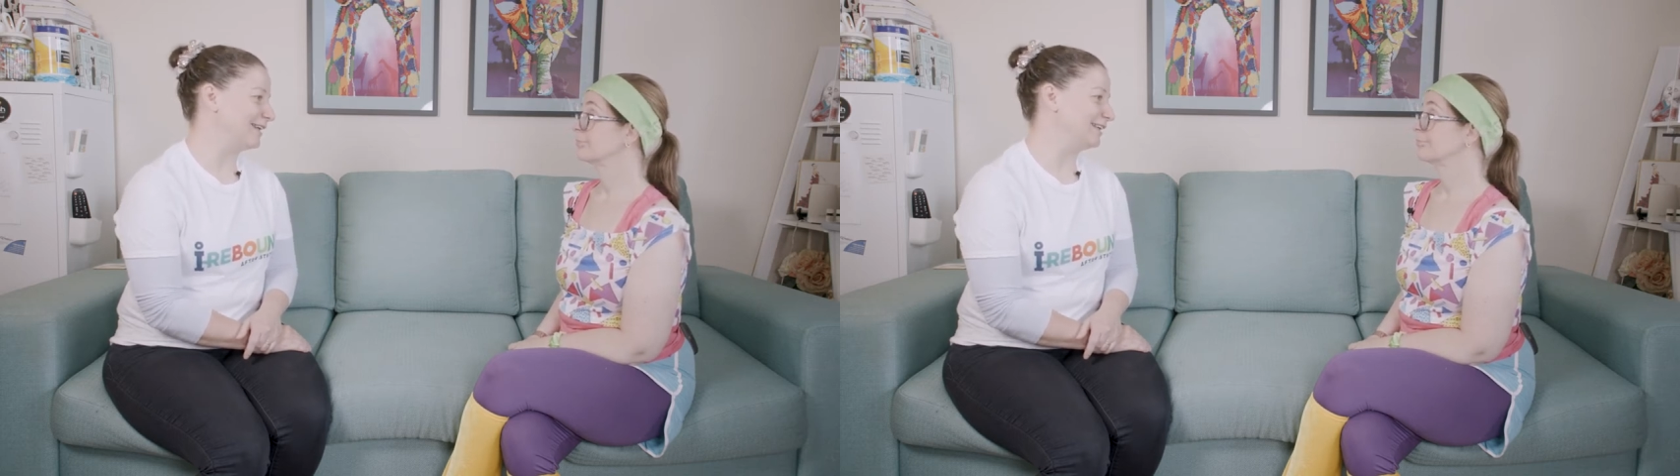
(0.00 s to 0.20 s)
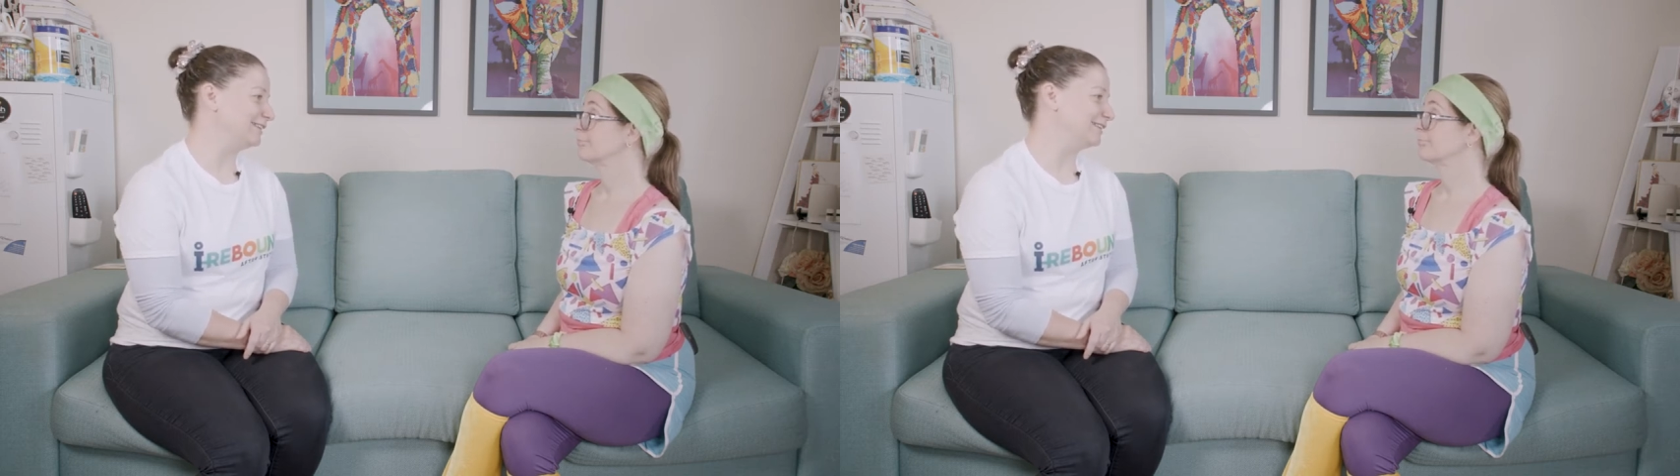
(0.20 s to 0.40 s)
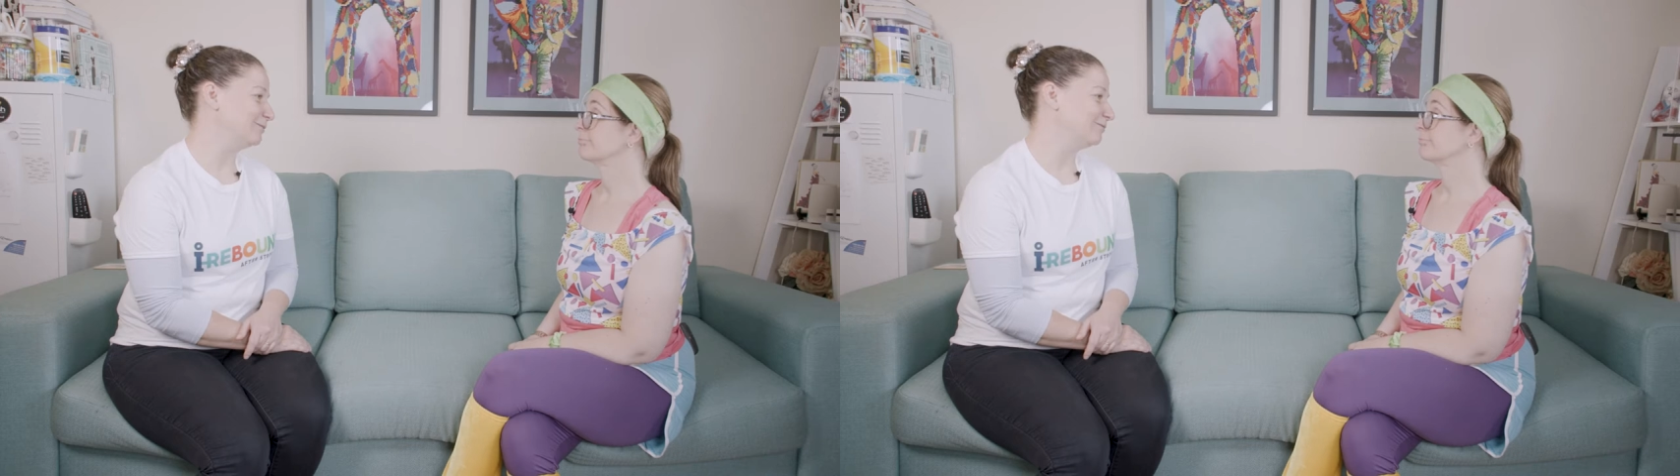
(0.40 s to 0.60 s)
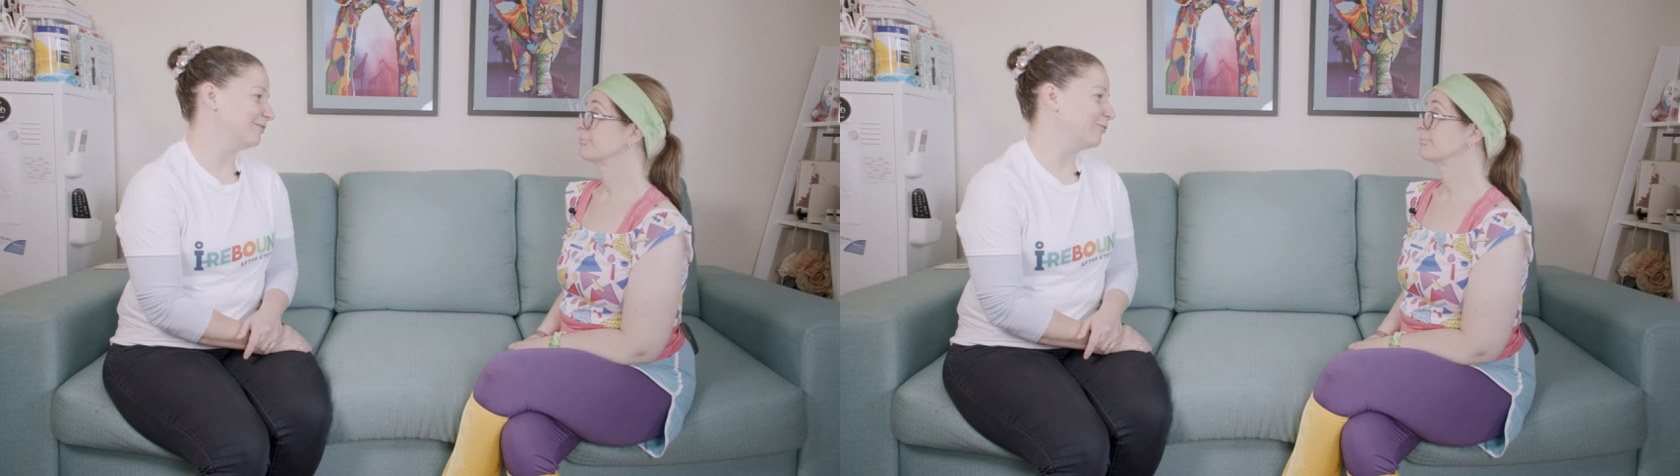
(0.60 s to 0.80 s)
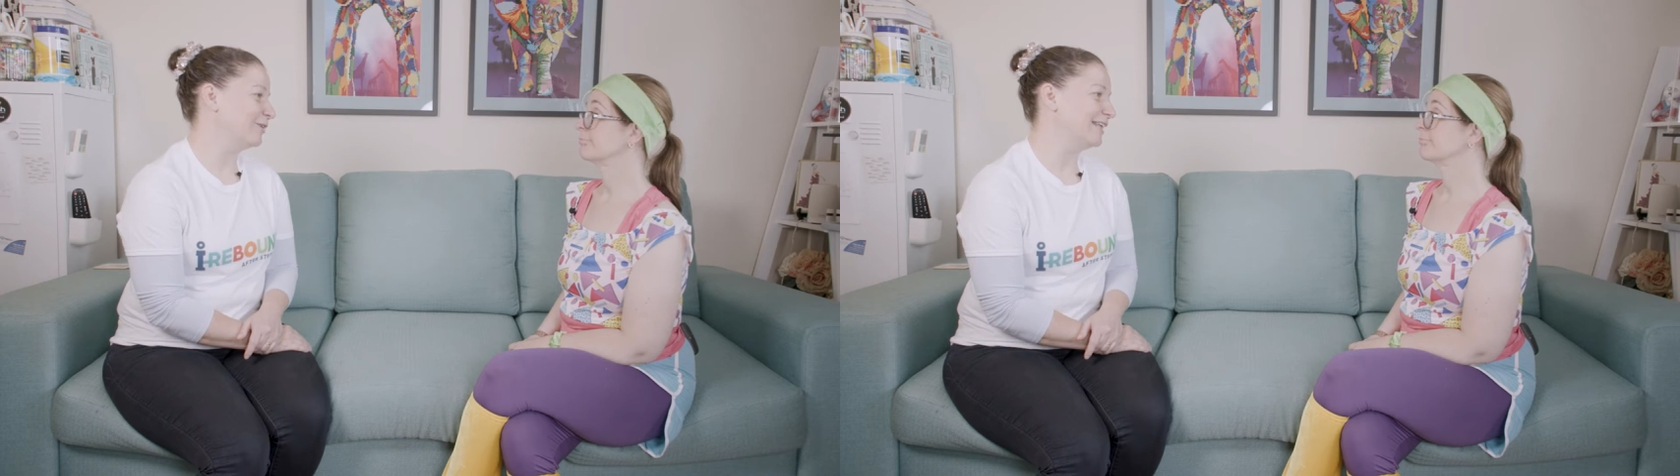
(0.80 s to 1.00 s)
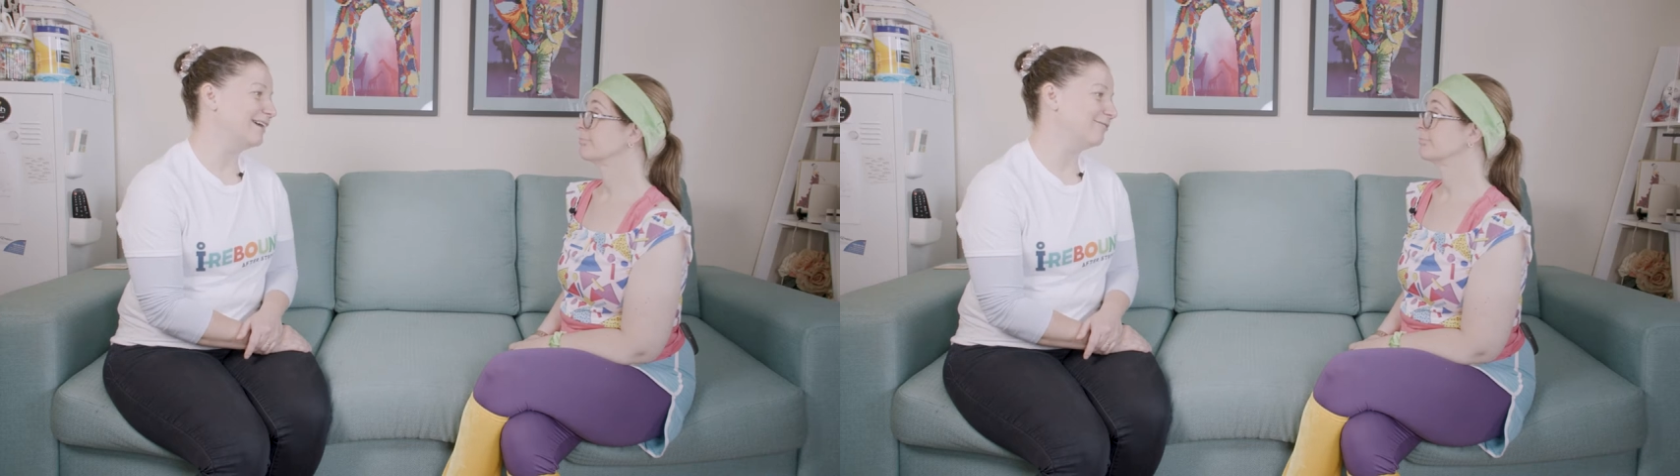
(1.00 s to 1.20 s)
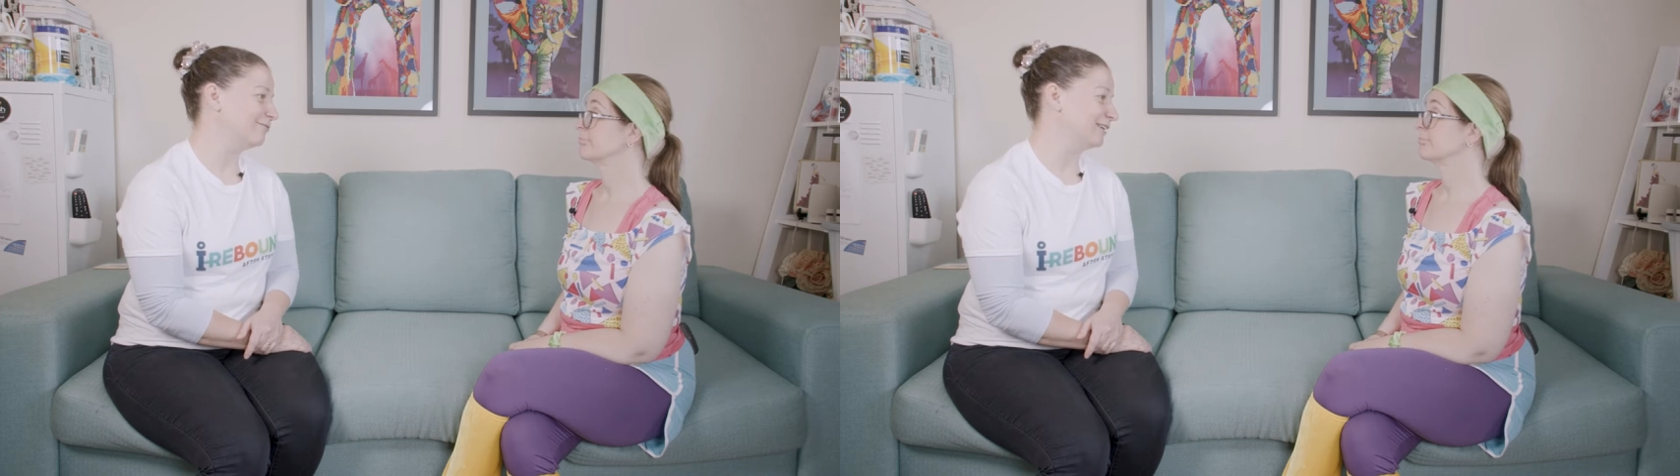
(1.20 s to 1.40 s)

manage without